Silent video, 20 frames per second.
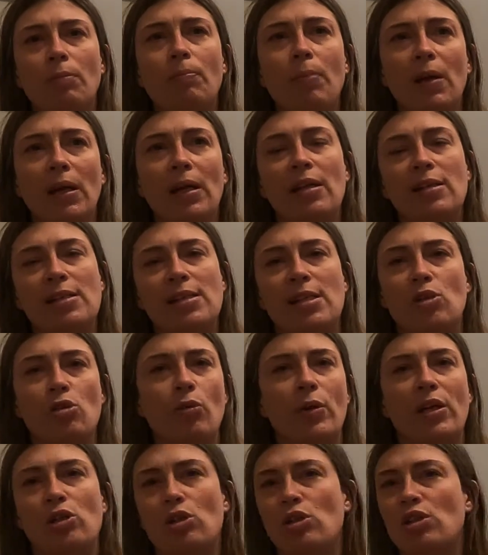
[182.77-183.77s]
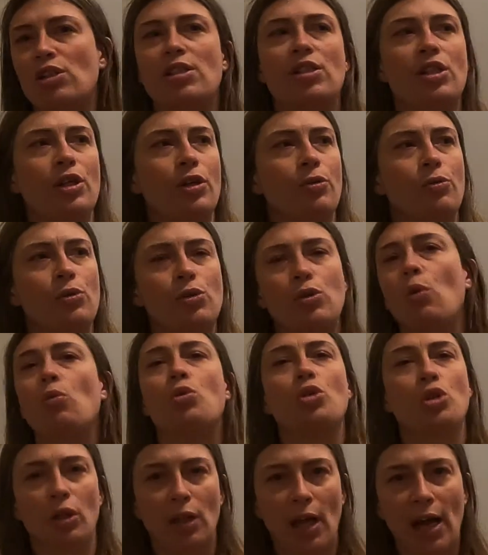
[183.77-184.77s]
been in situations to
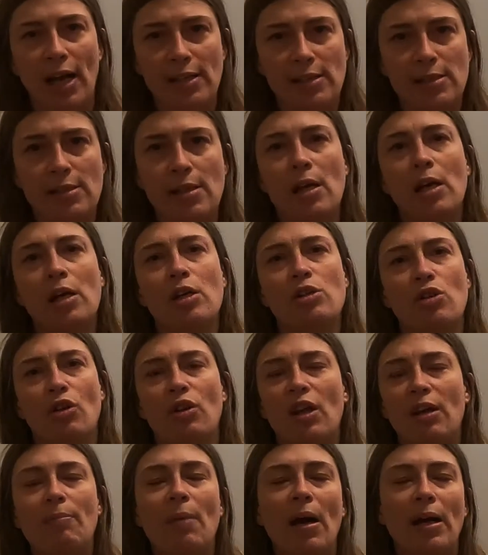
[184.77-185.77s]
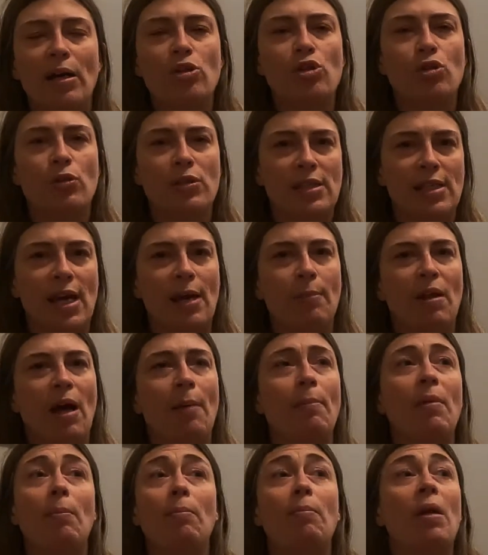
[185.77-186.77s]
socialize. So they managed to escape
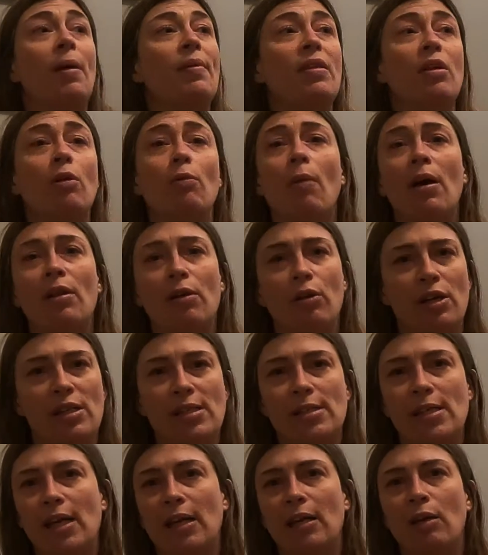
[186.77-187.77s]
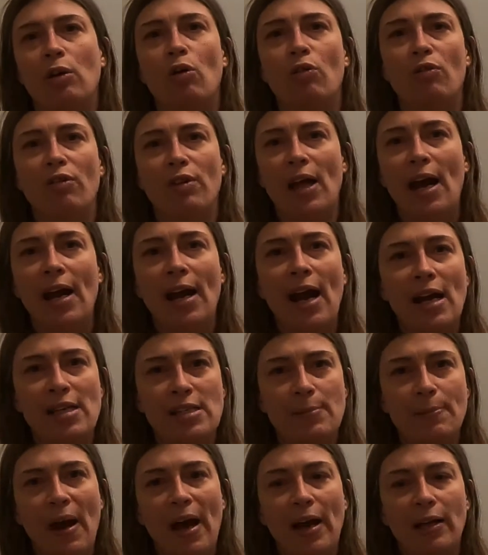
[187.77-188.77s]
that. Maybe their mother has taken over that
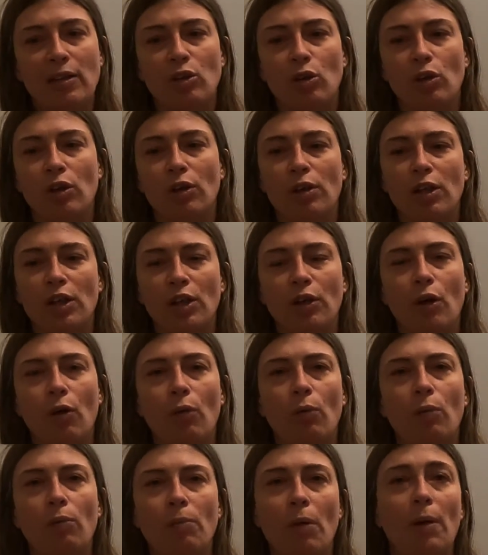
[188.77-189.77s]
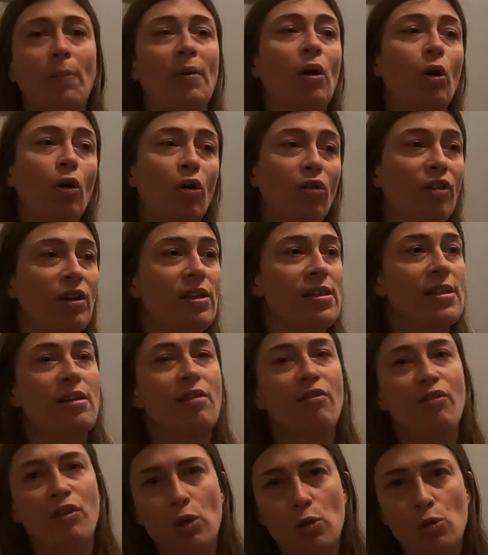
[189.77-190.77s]
aspect, or, maybe girlfriends in the
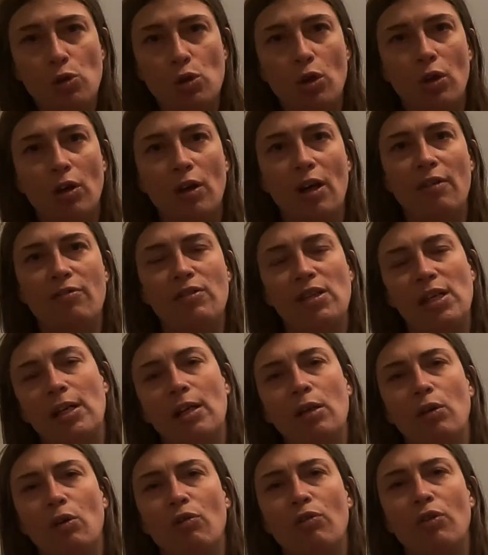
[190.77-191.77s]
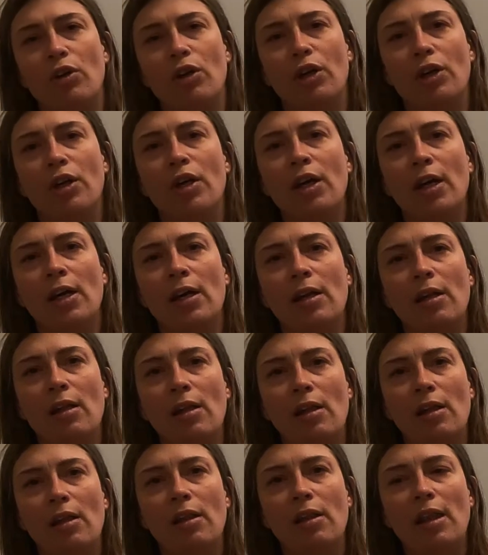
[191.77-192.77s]
future have taken over
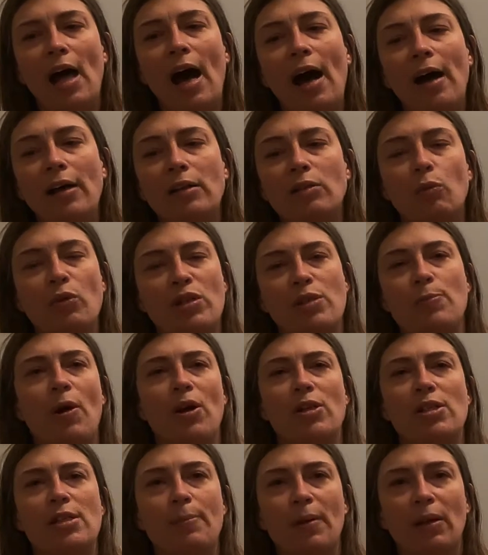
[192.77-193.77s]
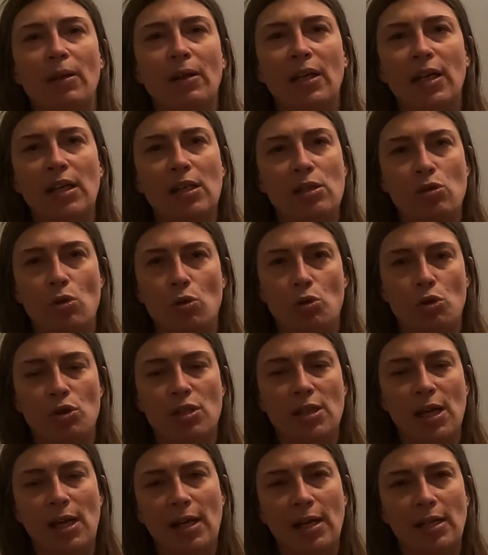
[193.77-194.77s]
that responsibility in social
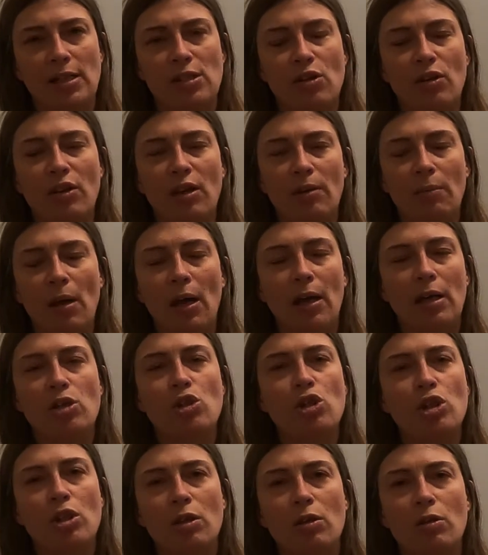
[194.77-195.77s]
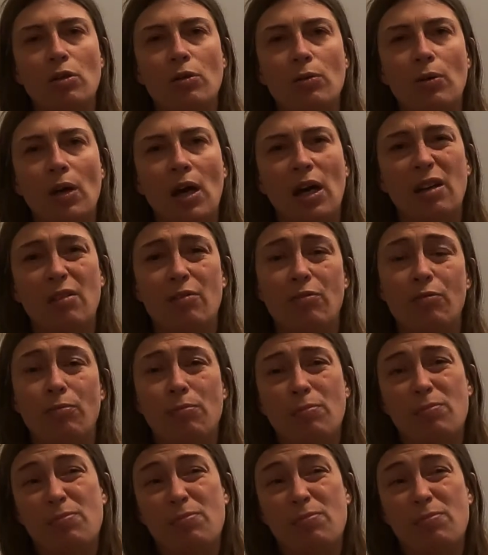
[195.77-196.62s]
settings. So they managed to kind of